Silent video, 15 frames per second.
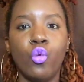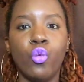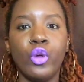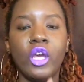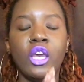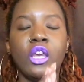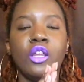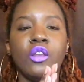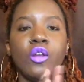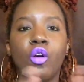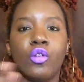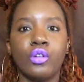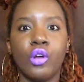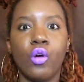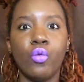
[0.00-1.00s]
we
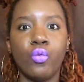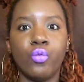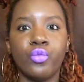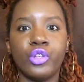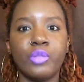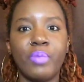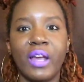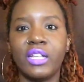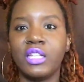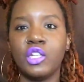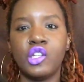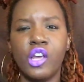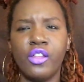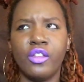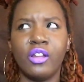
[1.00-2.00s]
don't respect
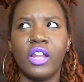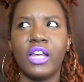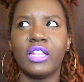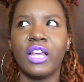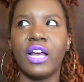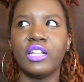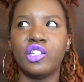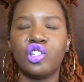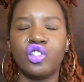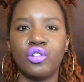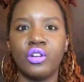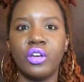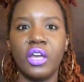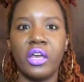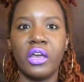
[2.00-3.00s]
each other. Like, that's
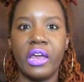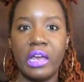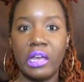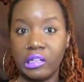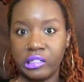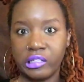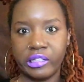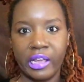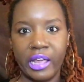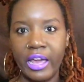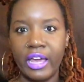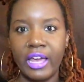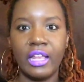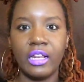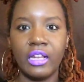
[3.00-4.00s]

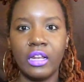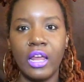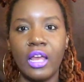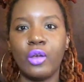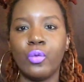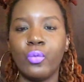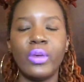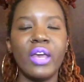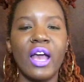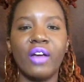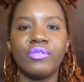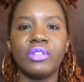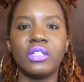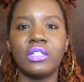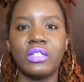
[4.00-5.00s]
insane. Like, we
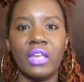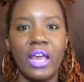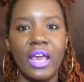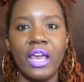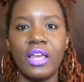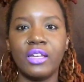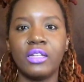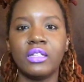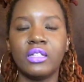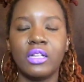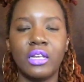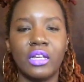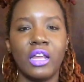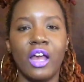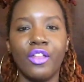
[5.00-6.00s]
have to stand
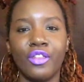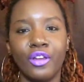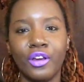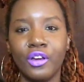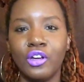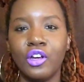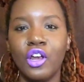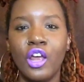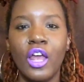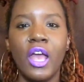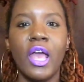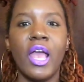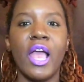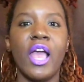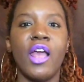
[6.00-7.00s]
together
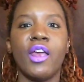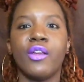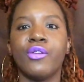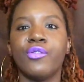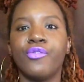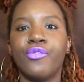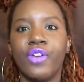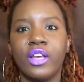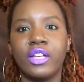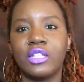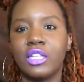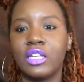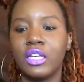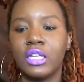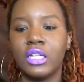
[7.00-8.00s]
and fix
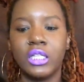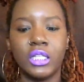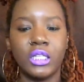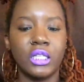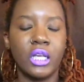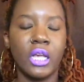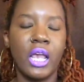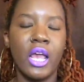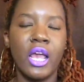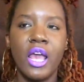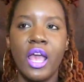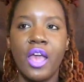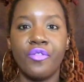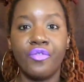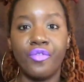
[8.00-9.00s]
this
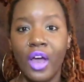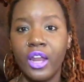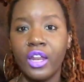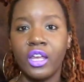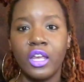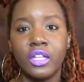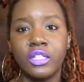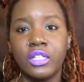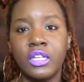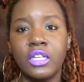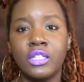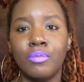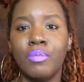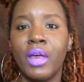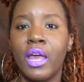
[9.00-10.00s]
and fight against
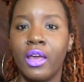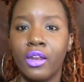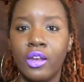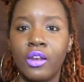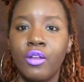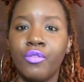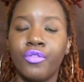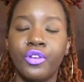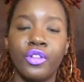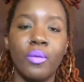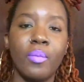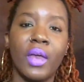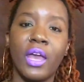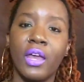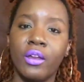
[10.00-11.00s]
these men. For the
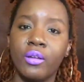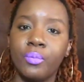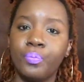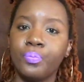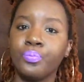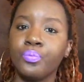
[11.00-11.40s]
men,